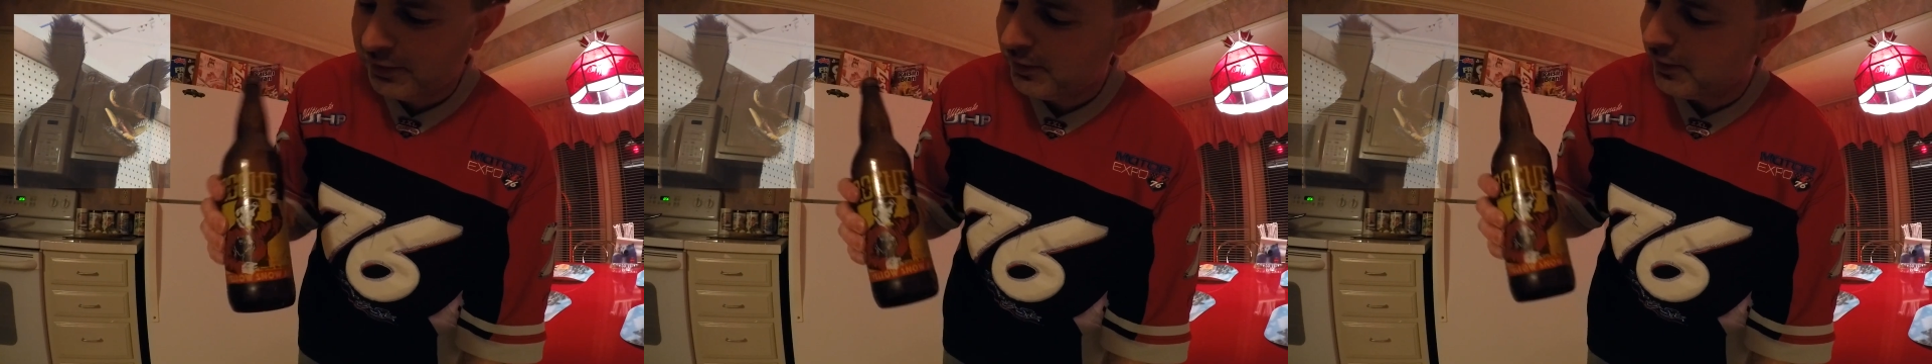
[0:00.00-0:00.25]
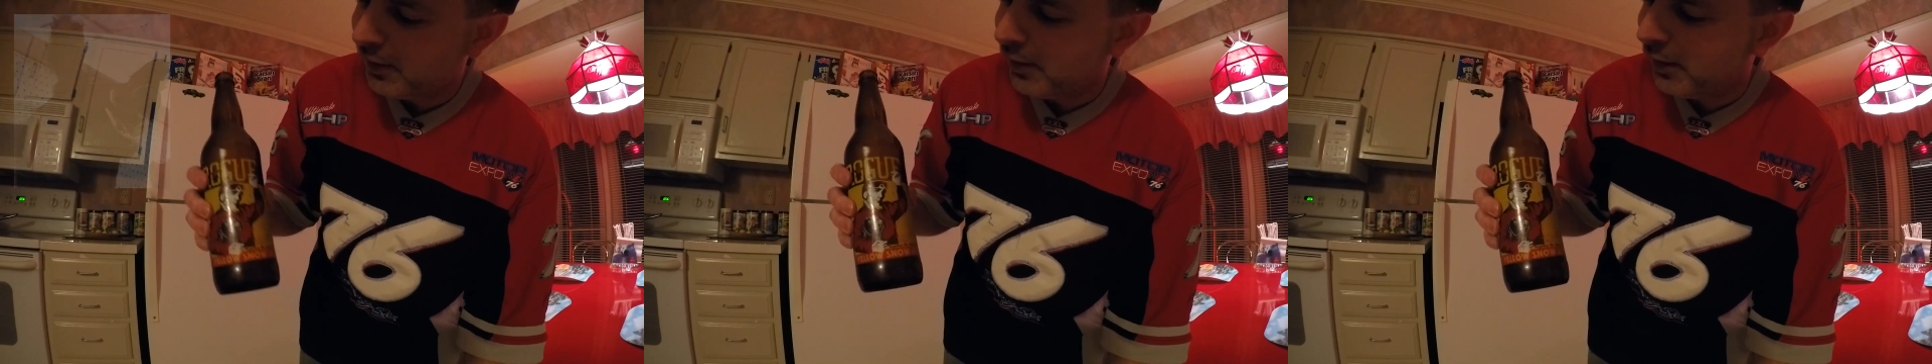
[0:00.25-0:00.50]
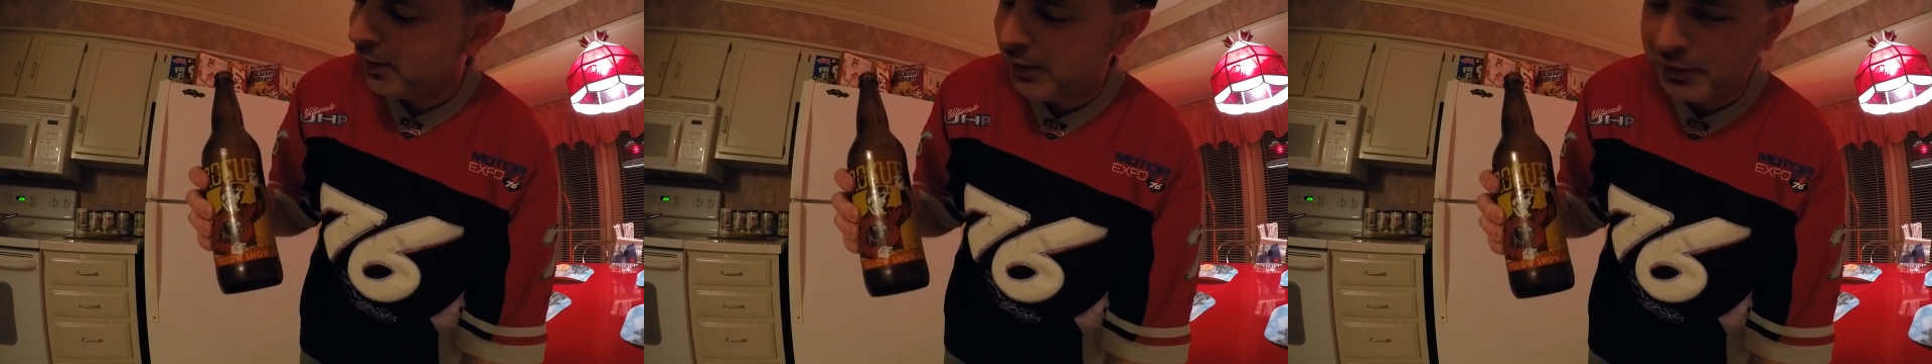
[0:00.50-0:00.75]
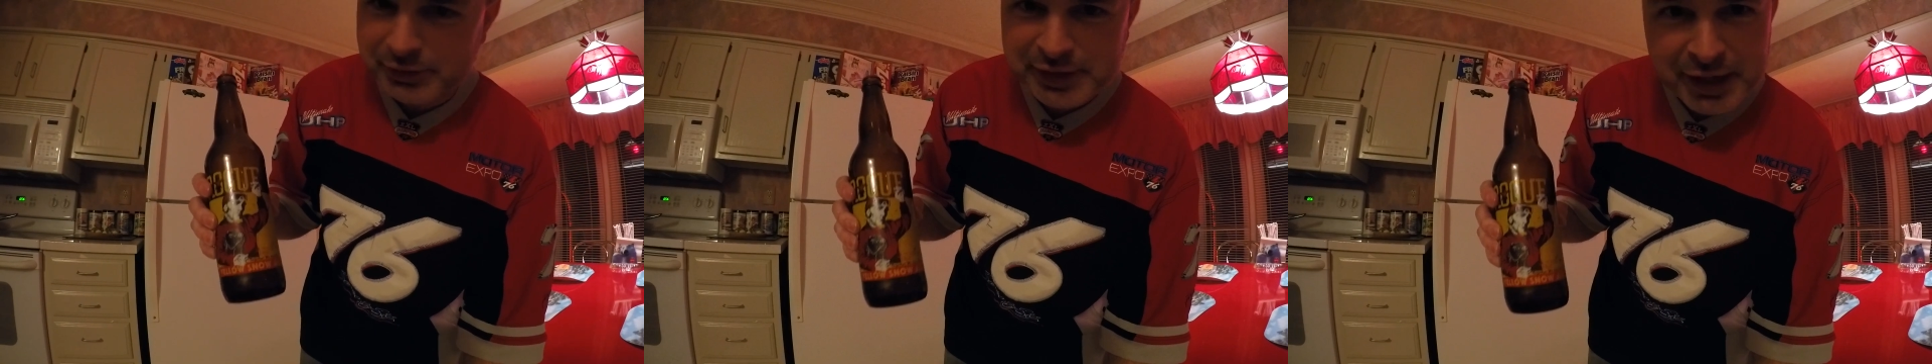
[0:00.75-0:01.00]

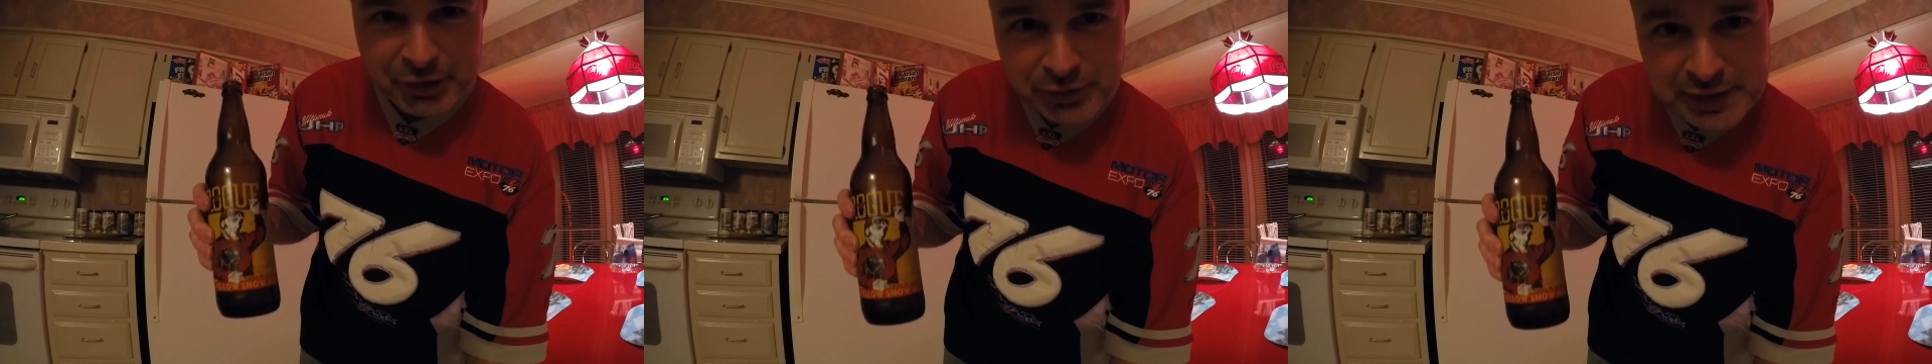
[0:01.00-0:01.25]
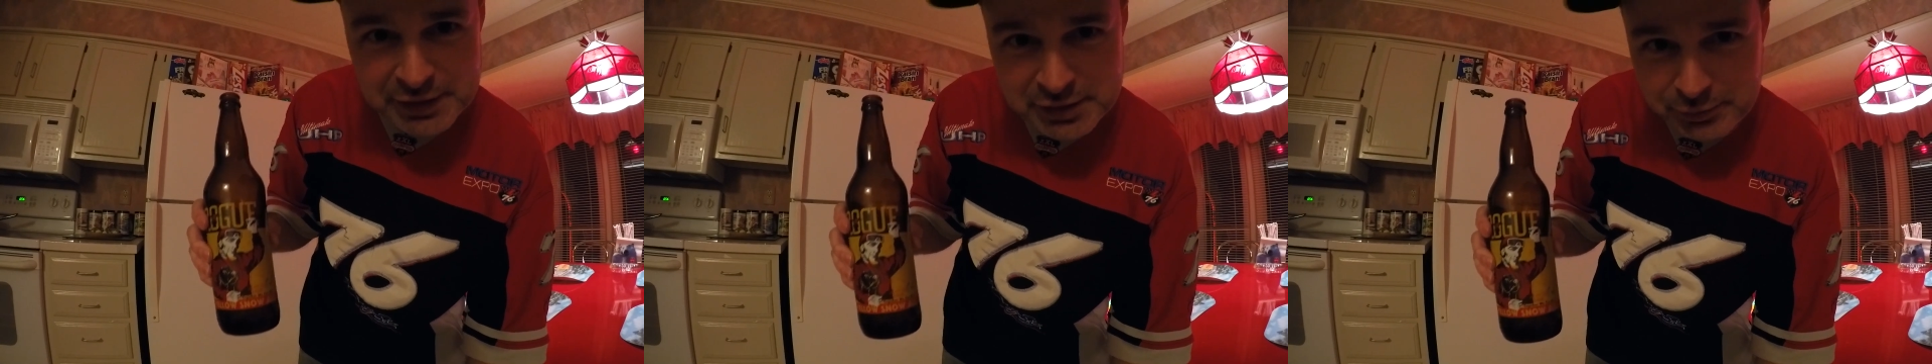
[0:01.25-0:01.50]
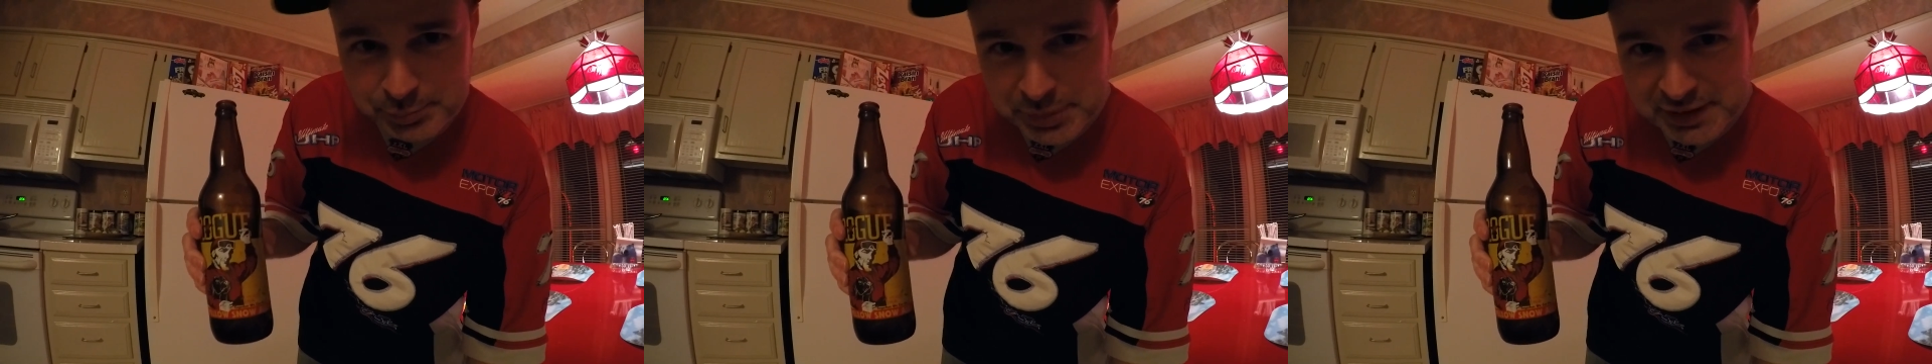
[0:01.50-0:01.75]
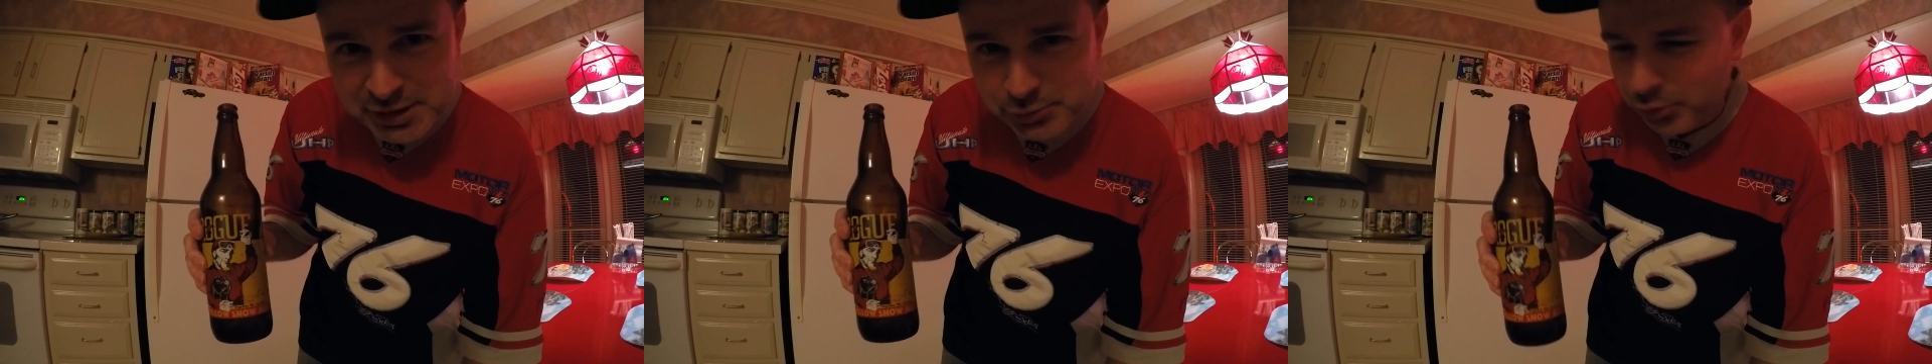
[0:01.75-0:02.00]
Kind of reeks of
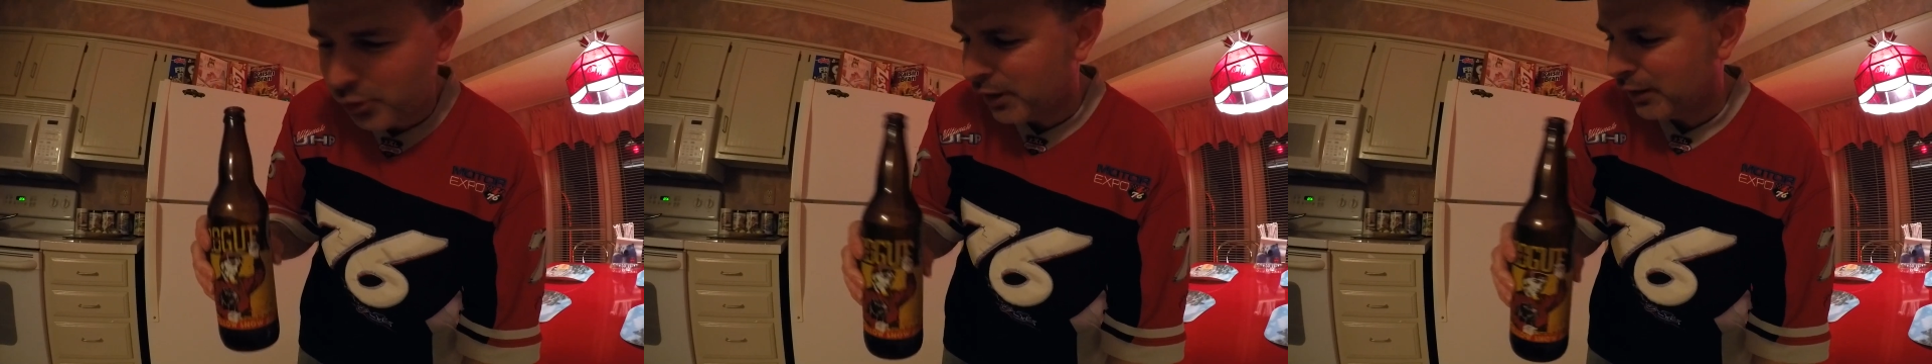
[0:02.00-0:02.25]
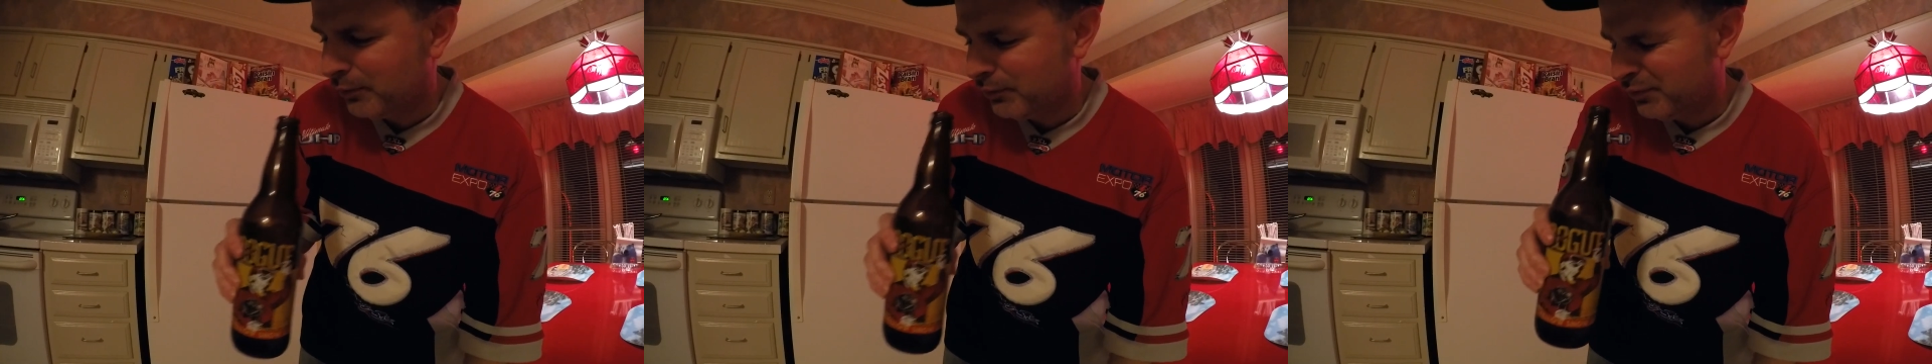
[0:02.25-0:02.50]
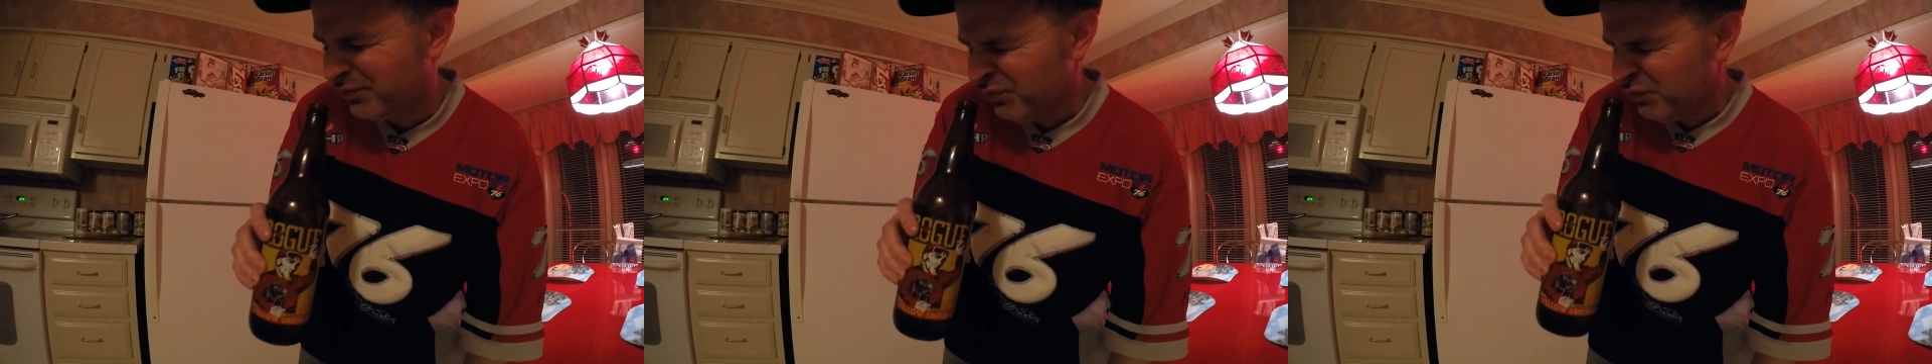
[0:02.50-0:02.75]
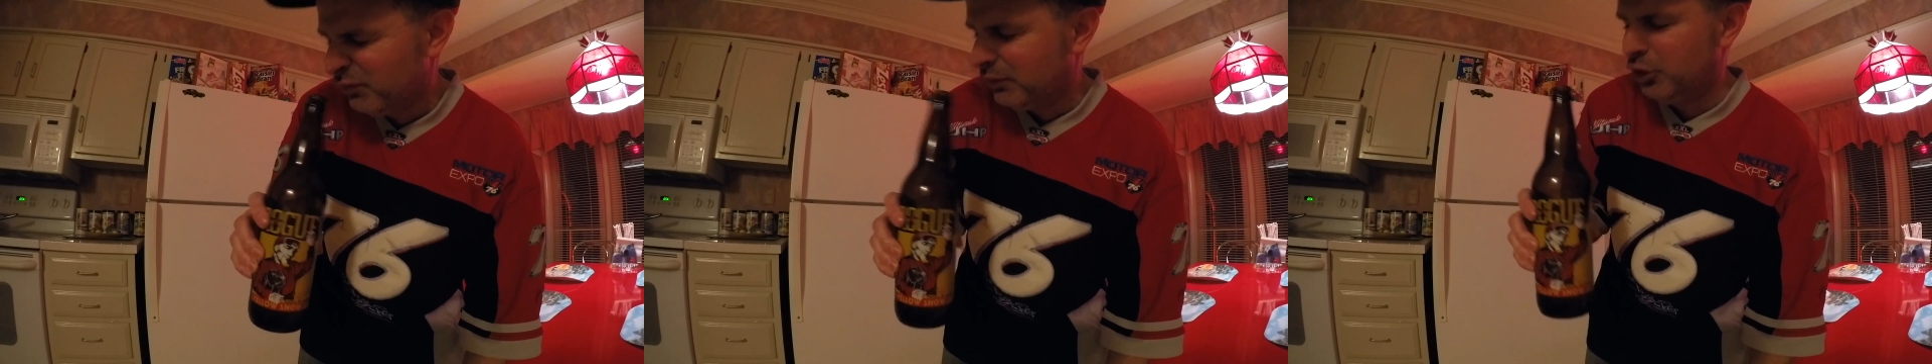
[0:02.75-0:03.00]
piss water.
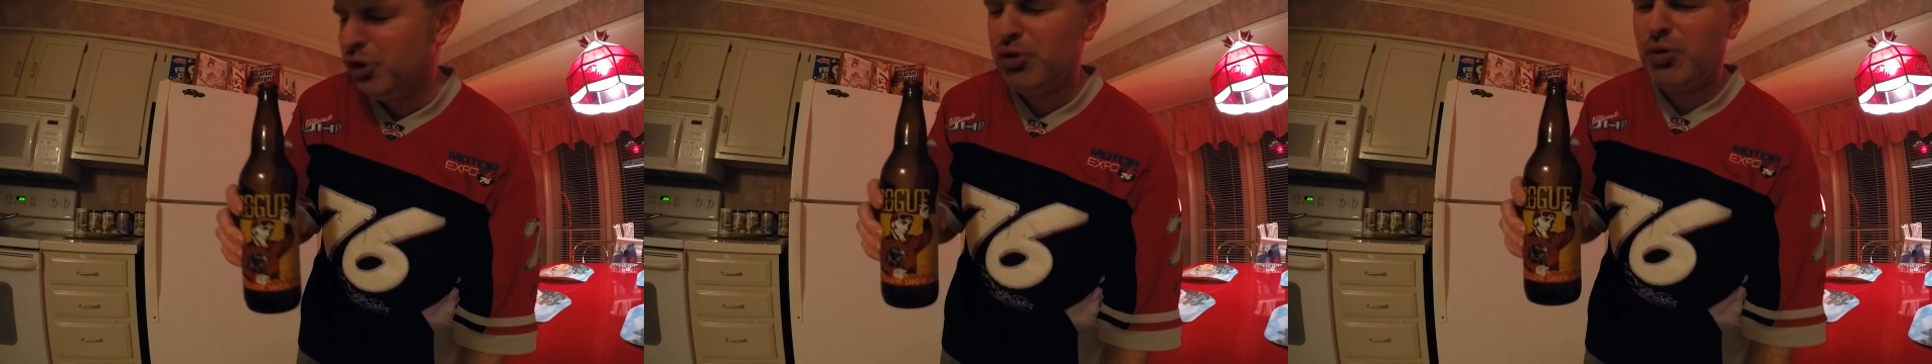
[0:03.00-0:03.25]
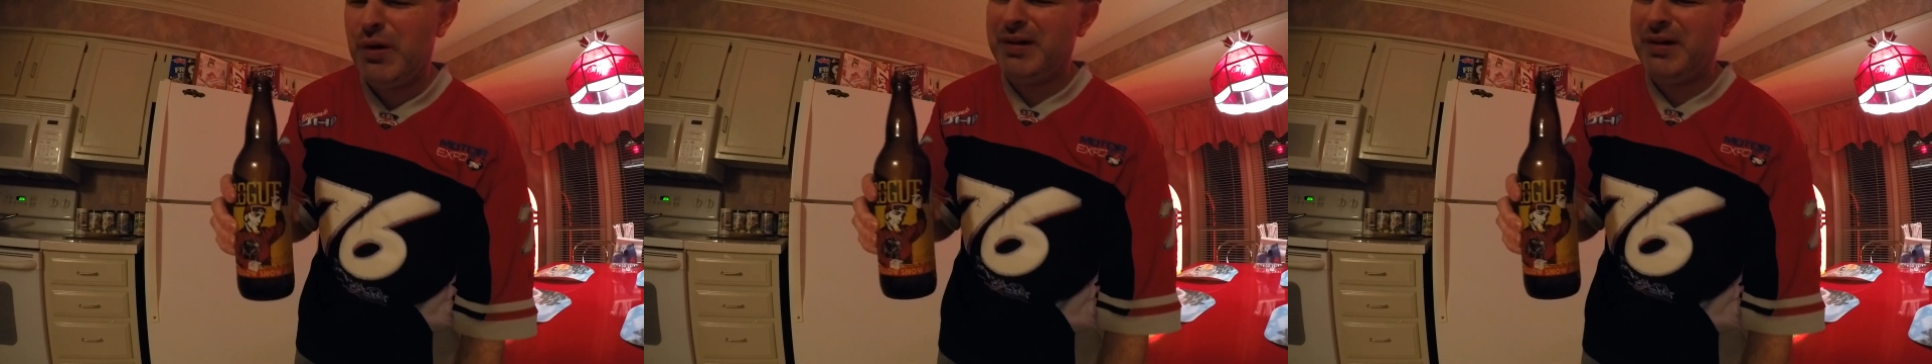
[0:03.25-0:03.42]
Ooh.